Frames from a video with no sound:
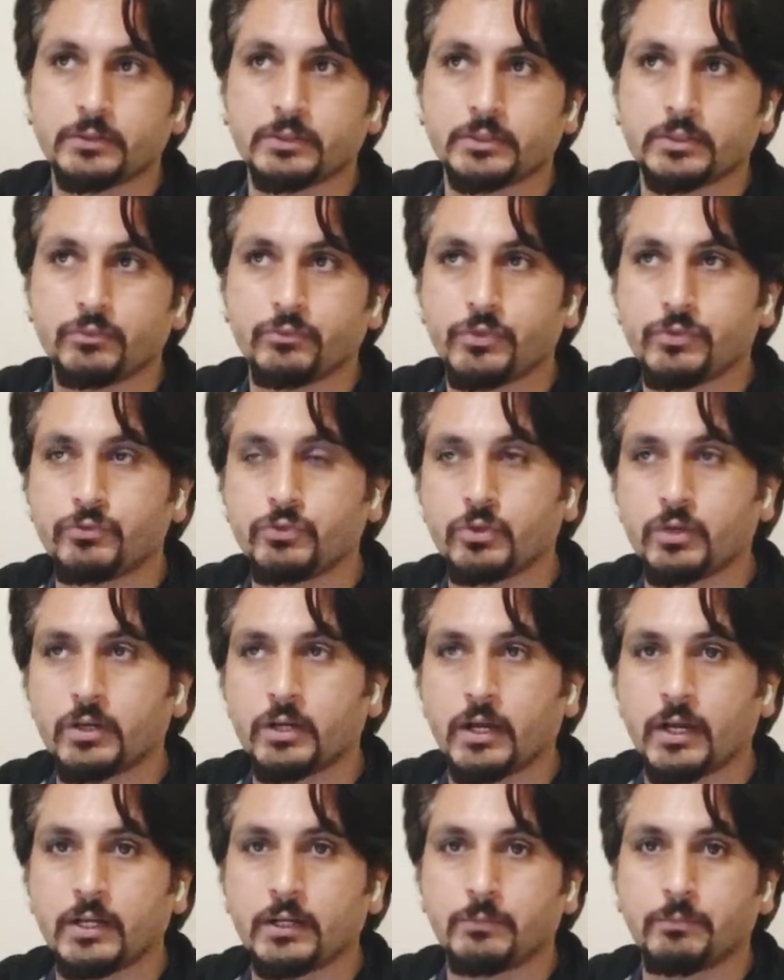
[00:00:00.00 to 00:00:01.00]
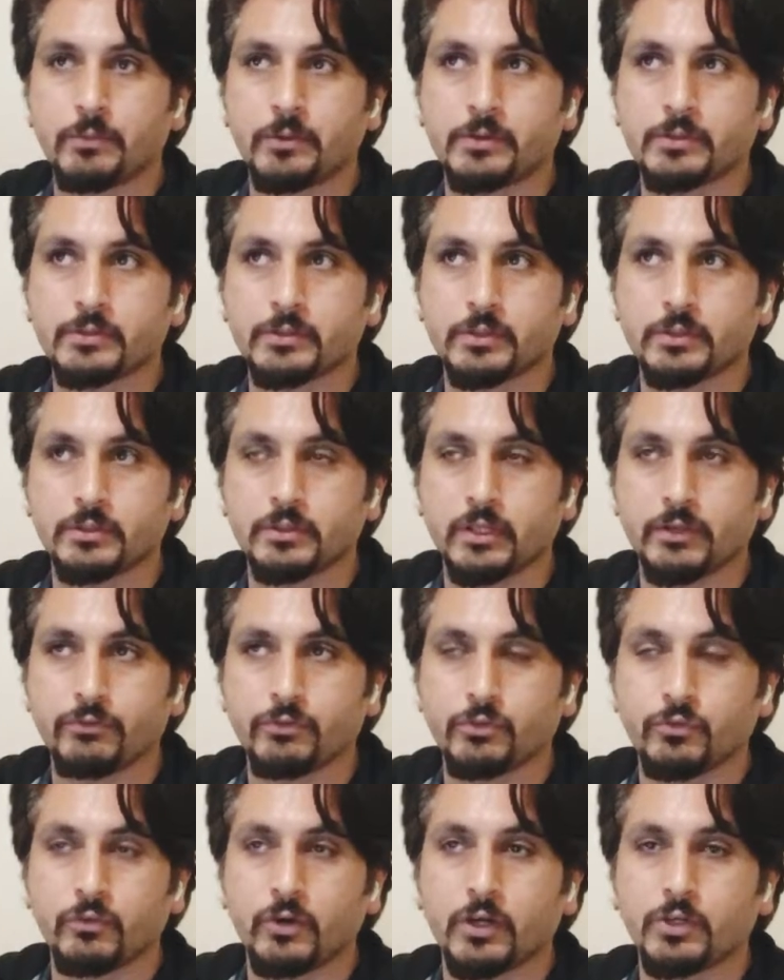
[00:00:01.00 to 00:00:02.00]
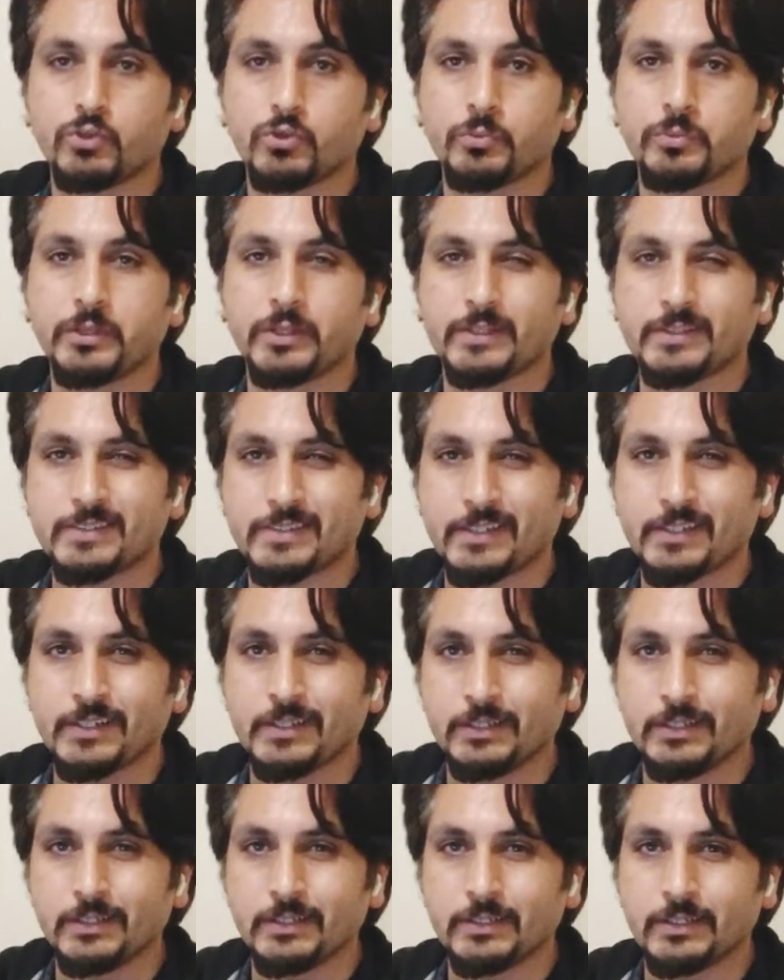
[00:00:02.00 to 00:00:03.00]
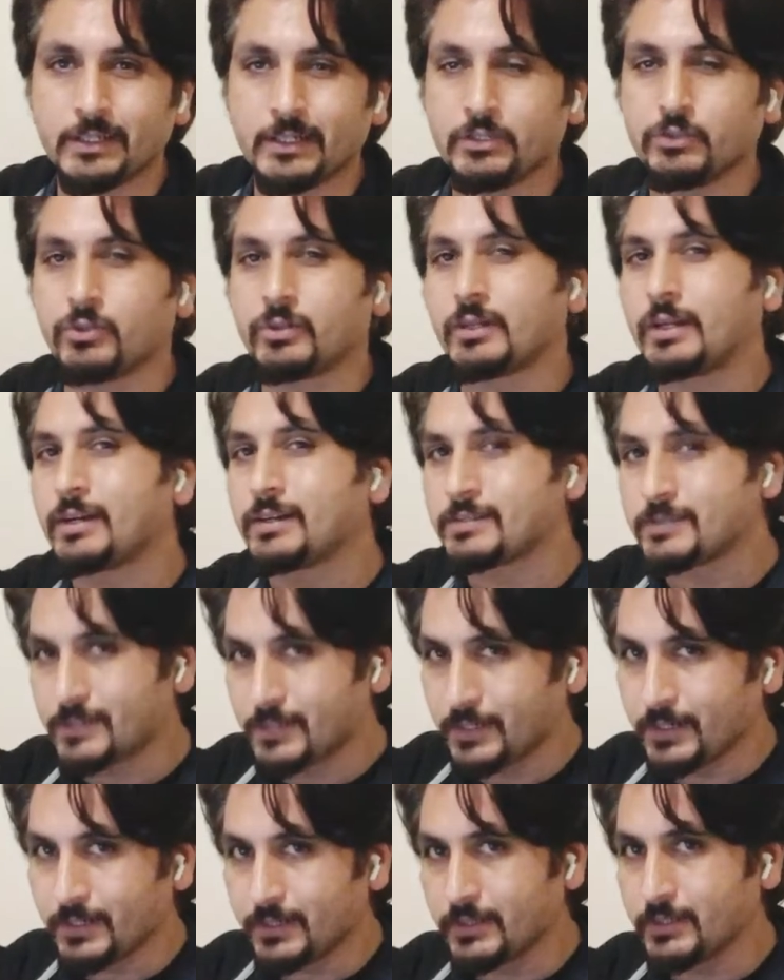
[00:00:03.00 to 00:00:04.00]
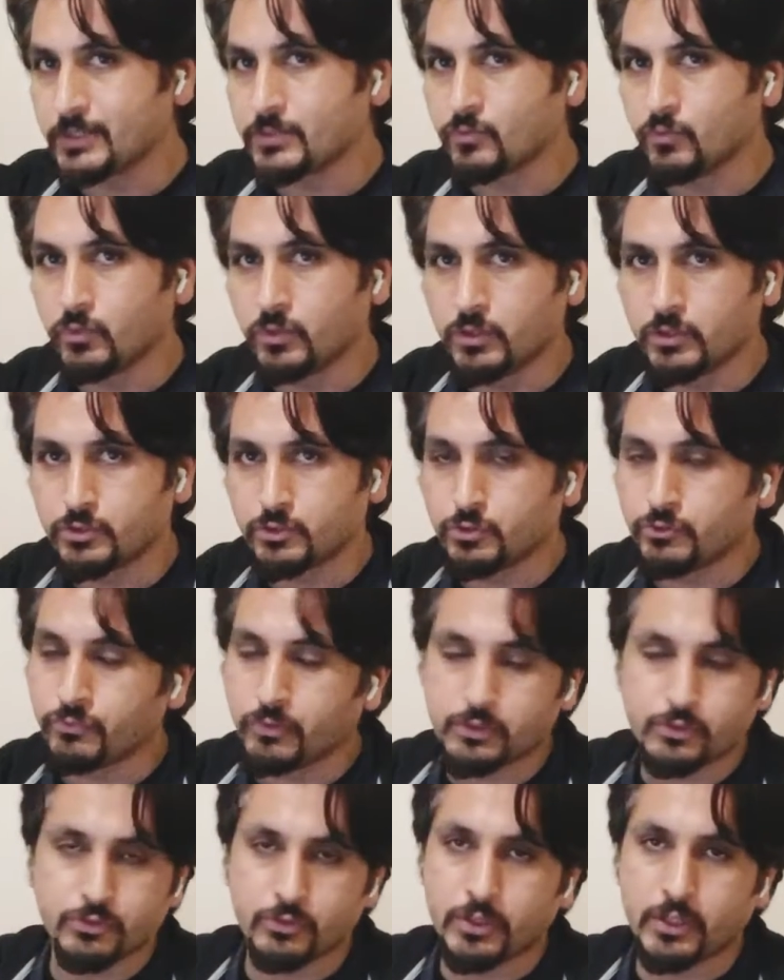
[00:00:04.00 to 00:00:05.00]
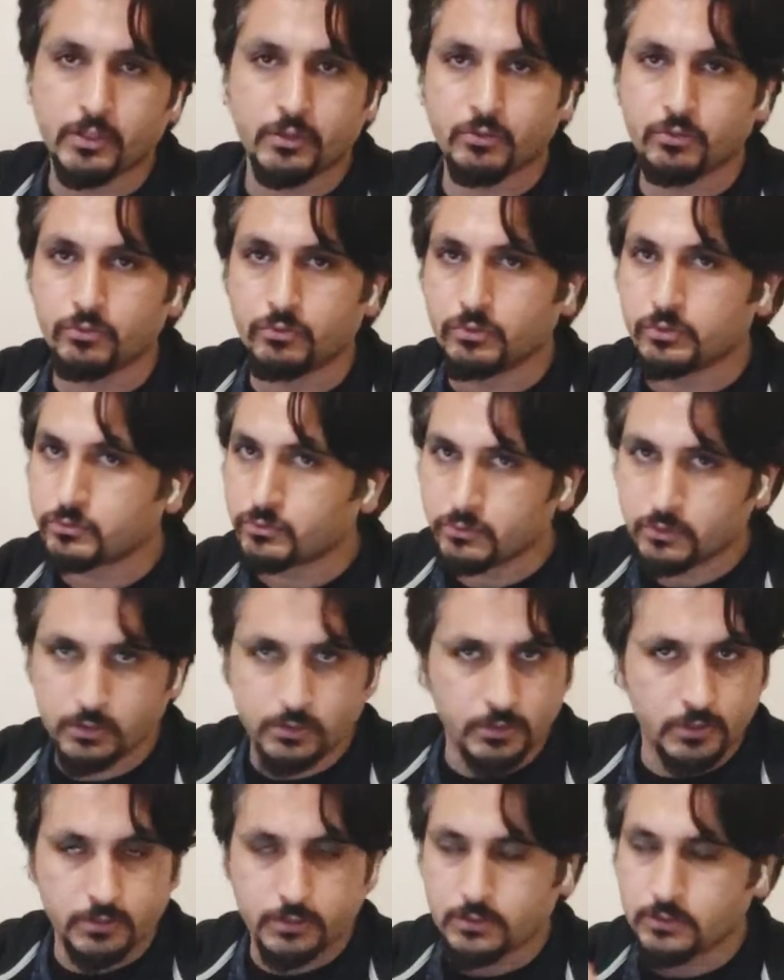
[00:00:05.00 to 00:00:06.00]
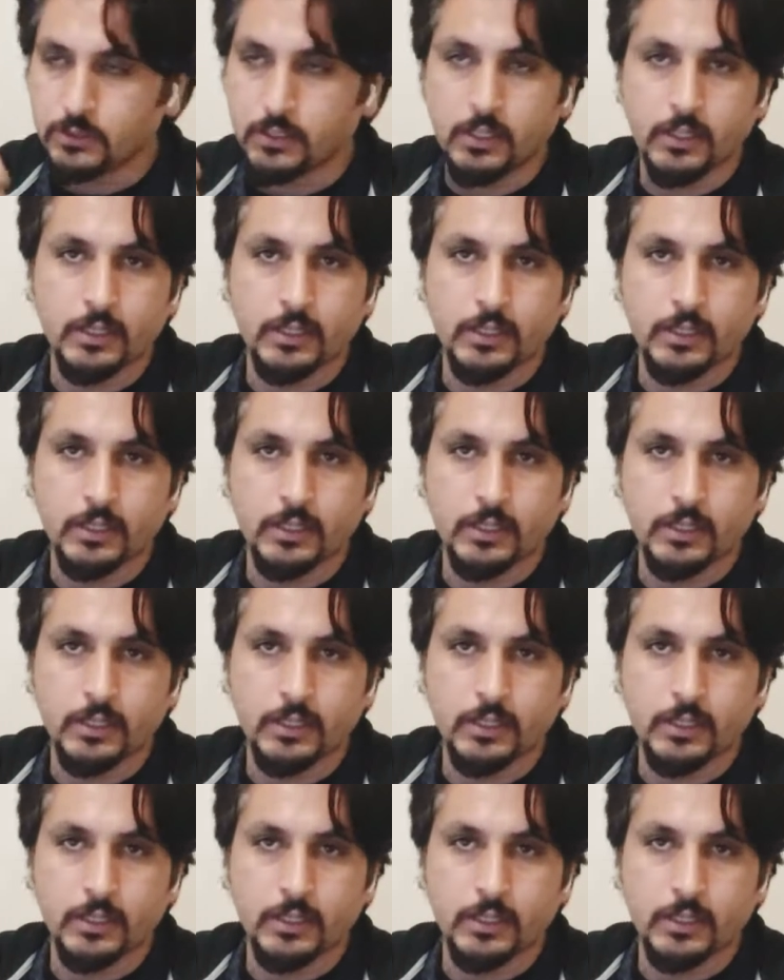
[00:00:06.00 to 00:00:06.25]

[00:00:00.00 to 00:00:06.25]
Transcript: so if you are a kind of person, if you want to be a singer and you are not a singer in this world, so what you can do is, so you just